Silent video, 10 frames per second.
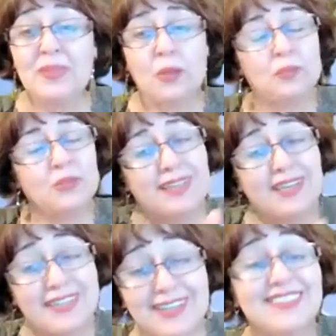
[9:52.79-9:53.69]
with
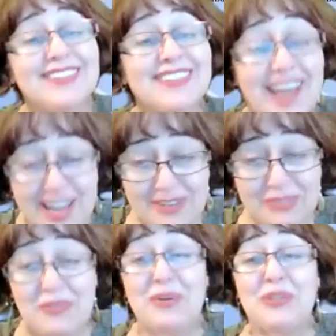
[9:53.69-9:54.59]
real life
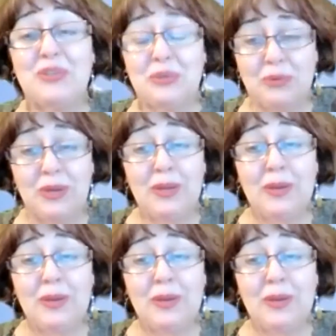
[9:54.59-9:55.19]
when you